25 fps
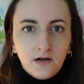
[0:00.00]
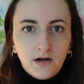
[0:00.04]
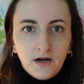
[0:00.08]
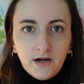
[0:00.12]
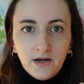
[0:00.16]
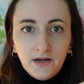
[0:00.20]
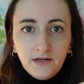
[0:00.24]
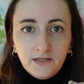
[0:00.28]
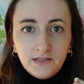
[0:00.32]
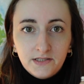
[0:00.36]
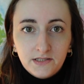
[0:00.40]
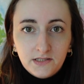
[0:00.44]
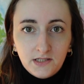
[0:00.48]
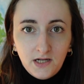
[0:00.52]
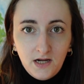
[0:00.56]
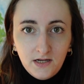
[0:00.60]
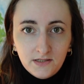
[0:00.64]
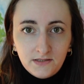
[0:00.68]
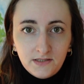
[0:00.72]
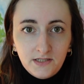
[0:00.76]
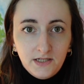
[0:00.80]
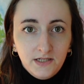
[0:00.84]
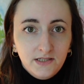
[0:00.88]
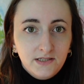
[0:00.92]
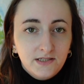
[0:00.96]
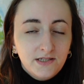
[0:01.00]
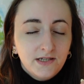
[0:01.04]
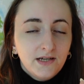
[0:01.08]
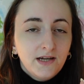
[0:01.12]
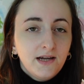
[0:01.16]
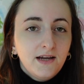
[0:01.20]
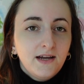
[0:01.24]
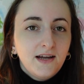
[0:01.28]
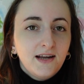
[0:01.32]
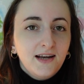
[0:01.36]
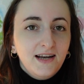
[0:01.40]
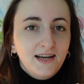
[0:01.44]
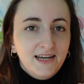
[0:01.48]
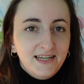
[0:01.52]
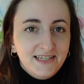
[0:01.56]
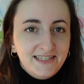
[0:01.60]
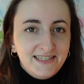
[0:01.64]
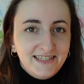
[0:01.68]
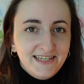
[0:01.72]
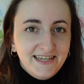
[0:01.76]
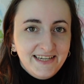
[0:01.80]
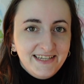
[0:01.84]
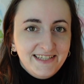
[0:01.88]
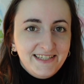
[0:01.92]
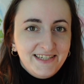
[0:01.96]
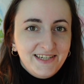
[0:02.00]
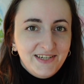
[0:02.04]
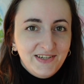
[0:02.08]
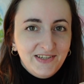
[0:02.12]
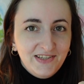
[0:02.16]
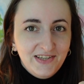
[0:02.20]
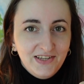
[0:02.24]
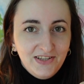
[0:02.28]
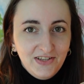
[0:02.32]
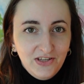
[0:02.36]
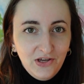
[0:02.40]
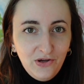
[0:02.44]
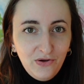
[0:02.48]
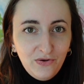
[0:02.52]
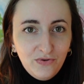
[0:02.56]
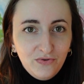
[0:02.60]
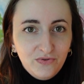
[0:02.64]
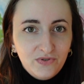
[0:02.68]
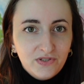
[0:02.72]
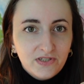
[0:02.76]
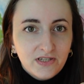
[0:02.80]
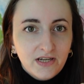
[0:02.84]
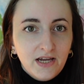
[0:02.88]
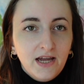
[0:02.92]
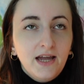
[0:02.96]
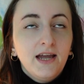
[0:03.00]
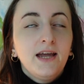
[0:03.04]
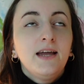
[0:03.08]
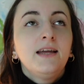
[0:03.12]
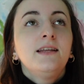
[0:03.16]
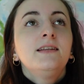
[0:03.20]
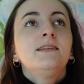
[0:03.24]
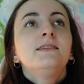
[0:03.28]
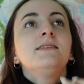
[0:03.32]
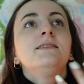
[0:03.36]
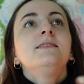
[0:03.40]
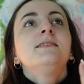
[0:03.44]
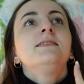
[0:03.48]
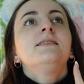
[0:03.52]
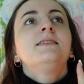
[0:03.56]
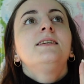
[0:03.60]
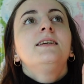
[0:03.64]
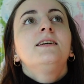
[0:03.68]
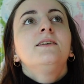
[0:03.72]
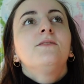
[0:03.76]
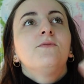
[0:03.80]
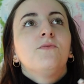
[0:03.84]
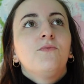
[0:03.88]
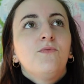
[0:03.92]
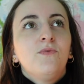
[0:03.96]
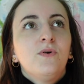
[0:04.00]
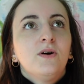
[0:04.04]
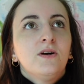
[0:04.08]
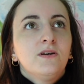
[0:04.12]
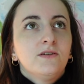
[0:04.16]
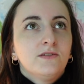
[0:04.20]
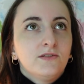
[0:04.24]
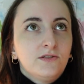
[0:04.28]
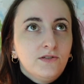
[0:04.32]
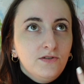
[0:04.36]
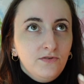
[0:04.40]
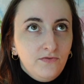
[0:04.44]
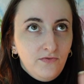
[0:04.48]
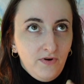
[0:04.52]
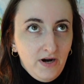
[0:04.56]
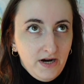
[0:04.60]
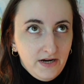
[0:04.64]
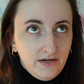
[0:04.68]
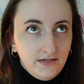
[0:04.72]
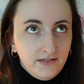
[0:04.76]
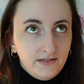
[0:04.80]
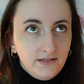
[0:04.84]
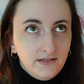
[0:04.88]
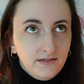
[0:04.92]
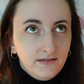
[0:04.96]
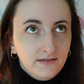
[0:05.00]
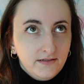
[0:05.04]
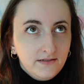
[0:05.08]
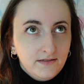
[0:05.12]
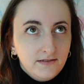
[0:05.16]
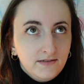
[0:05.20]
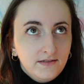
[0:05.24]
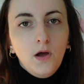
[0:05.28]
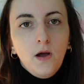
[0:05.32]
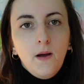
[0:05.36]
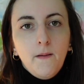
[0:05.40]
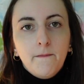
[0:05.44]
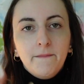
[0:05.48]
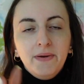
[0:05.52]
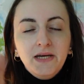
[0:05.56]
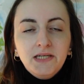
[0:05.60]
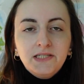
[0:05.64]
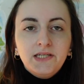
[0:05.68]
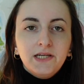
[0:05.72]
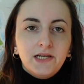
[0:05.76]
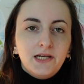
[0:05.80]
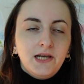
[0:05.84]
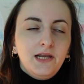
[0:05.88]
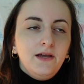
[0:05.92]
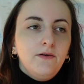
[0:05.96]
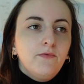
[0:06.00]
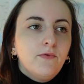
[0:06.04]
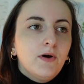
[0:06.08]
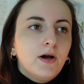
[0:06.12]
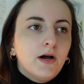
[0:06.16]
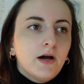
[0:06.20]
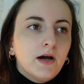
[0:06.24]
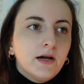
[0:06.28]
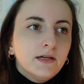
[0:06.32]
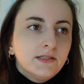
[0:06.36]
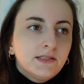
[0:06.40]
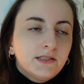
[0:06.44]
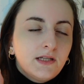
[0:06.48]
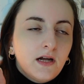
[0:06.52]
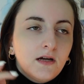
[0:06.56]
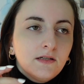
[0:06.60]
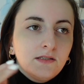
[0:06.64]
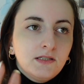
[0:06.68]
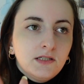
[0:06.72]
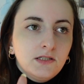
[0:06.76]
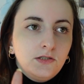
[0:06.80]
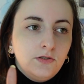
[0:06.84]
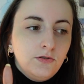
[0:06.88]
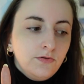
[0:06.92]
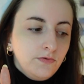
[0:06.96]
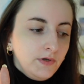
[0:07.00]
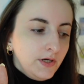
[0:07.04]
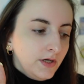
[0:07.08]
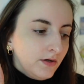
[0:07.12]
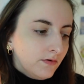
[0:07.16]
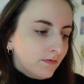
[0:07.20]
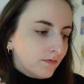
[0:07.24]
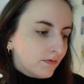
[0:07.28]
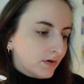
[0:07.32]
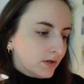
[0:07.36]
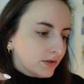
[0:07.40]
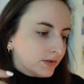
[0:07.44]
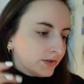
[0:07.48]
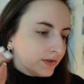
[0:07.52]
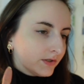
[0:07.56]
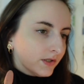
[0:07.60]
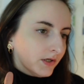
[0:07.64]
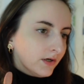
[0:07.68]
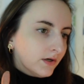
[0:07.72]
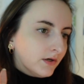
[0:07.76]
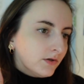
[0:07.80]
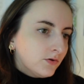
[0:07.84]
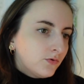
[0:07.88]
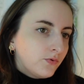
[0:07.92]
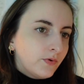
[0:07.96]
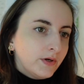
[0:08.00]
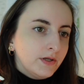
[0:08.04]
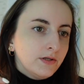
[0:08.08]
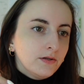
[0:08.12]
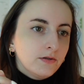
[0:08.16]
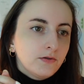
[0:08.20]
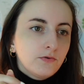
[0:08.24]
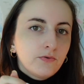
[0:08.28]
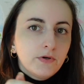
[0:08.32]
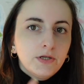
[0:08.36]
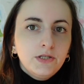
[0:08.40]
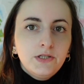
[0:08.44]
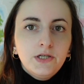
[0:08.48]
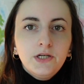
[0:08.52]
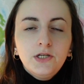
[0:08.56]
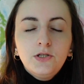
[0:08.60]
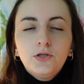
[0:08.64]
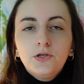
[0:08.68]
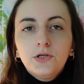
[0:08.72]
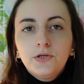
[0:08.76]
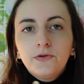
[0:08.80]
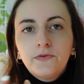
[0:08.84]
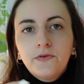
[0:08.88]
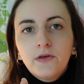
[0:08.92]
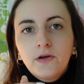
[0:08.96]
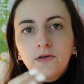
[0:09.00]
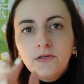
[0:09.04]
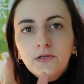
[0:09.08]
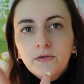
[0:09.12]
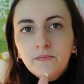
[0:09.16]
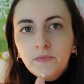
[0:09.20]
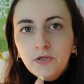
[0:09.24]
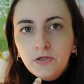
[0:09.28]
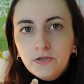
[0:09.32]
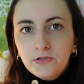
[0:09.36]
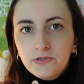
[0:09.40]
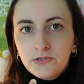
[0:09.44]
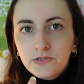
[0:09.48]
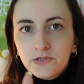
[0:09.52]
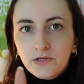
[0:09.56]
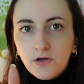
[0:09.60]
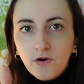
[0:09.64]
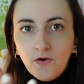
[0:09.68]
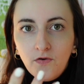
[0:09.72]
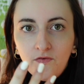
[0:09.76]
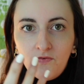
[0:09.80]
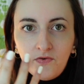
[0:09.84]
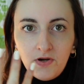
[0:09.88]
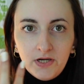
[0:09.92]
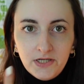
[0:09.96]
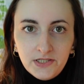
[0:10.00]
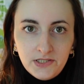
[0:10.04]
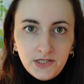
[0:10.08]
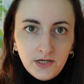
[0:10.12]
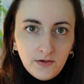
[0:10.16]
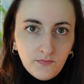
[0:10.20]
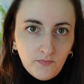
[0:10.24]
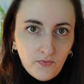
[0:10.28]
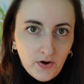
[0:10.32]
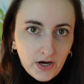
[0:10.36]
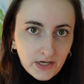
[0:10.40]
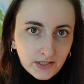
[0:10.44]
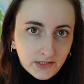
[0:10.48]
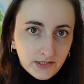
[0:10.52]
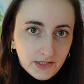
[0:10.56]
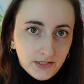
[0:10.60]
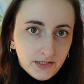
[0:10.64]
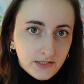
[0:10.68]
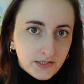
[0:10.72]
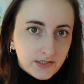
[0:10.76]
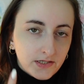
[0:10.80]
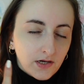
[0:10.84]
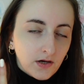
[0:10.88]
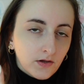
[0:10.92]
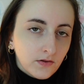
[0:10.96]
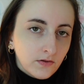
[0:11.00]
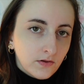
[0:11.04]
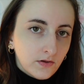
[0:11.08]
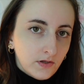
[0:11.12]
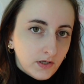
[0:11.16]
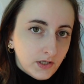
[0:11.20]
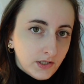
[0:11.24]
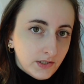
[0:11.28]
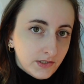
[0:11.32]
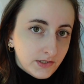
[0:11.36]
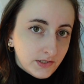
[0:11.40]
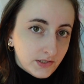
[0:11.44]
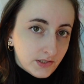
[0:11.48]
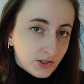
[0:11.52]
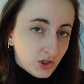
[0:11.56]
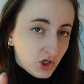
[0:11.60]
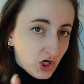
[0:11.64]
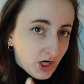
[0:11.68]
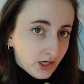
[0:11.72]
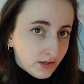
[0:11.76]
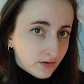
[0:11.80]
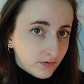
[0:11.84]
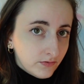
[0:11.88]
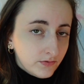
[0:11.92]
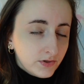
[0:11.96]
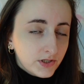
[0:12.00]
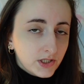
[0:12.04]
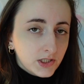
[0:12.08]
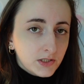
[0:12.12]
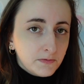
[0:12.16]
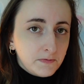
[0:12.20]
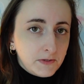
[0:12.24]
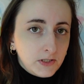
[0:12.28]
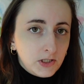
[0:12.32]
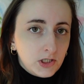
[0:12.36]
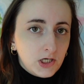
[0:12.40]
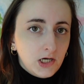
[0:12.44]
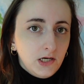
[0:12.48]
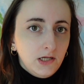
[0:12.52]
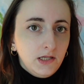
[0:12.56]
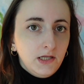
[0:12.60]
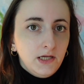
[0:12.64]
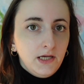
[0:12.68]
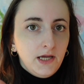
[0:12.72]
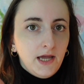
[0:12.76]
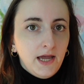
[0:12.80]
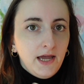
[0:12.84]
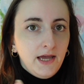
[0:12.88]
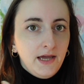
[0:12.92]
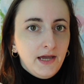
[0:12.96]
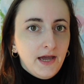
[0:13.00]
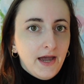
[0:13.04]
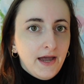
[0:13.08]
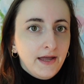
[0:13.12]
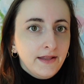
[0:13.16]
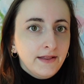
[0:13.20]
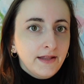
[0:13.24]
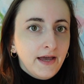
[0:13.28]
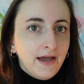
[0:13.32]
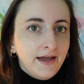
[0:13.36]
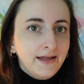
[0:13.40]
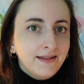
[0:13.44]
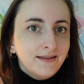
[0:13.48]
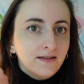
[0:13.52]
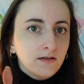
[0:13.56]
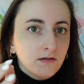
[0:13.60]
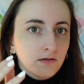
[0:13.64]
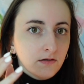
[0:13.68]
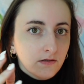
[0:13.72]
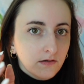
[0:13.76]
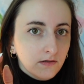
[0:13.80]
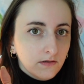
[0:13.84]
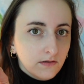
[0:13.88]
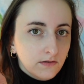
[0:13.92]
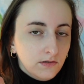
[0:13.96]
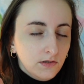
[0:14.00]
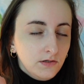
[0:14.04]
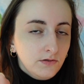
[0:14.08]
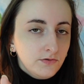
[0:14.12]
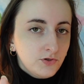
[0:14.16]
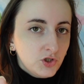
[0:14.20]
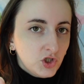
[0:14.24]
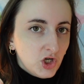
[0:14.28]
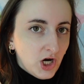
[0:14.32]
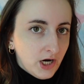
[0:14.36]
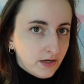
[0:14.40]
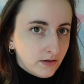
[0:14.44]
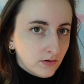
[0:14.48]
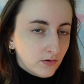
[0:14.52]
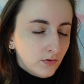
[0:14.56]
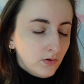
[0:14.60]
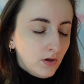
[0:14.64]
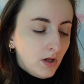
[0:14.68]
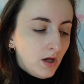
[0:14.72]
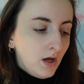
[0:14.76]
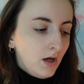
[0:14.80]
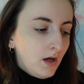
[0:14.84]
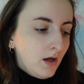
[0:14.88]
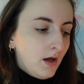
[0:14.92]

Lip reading: I started listening to the news and it was a ride. Basically, what I started doing was 20 to 30 minutes of listening practice on these channels, especially the ANN news channel,